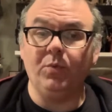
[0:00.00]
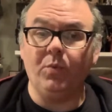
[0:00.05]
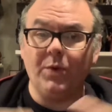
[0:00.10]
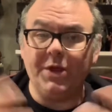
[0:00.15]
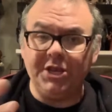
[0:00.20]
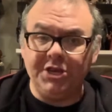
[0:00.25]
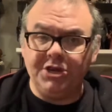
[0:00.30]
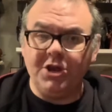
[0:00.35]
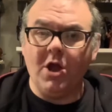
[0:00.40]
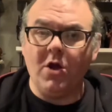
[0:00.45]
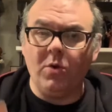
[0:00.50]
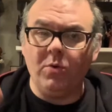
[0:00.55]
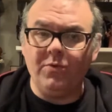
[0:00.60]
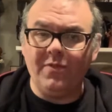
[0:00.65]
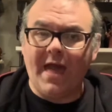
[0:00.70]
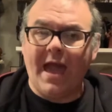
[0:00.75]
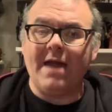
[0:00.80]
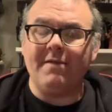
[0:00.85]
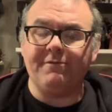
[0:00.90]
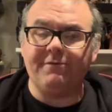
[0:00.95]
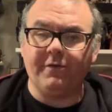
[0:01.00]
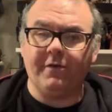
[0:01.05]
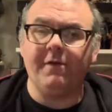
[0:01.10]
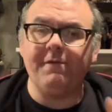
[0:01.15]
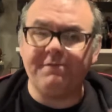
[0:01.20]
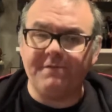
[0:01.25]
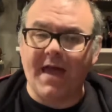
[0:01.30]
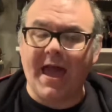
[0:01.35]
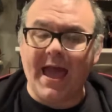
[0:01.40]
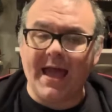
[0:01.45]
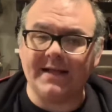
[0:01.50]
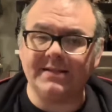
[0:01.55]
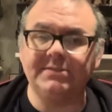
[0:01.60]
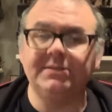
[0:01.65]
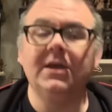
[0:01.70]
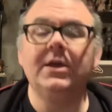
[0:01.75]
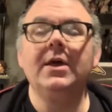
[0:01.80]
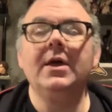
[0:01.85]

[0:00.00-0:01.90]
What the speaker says: We know that for a fact.